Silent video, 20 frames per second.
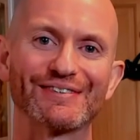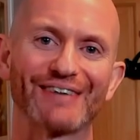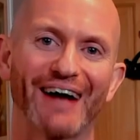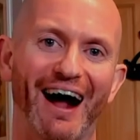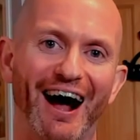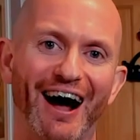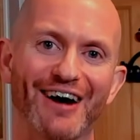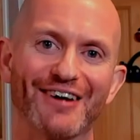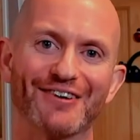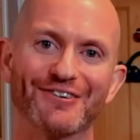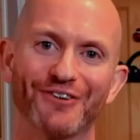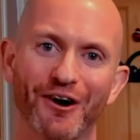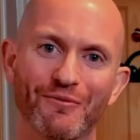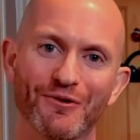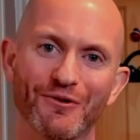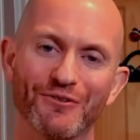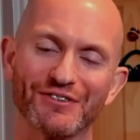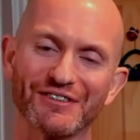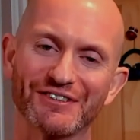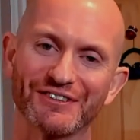and I'm a
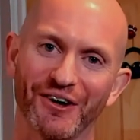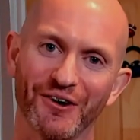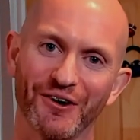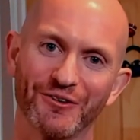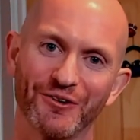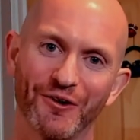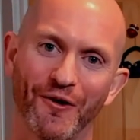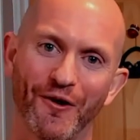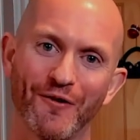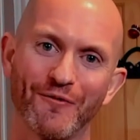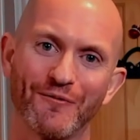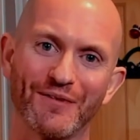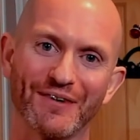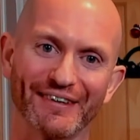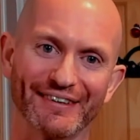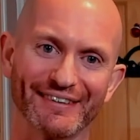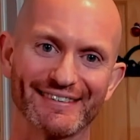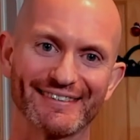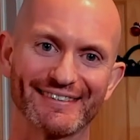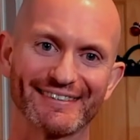
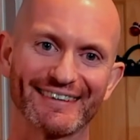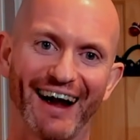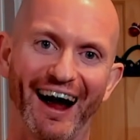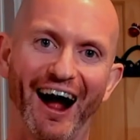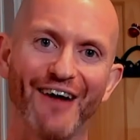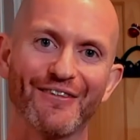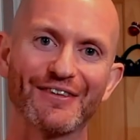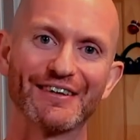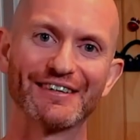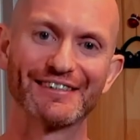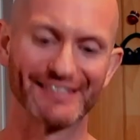physiotherapist, and this